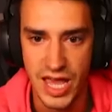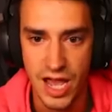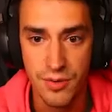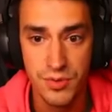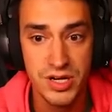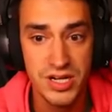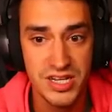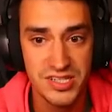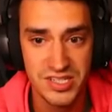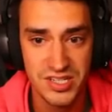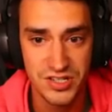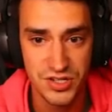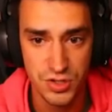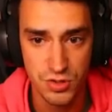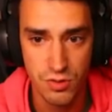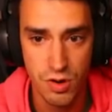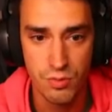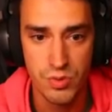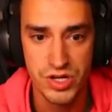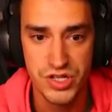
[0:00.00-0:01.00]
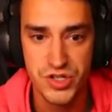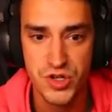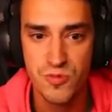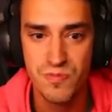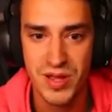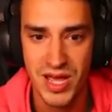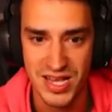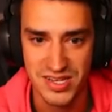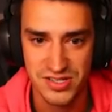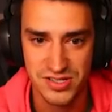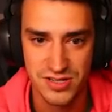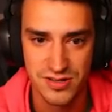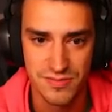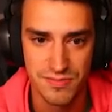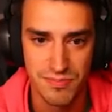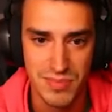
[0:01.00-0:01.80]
Now we need to do what we do best.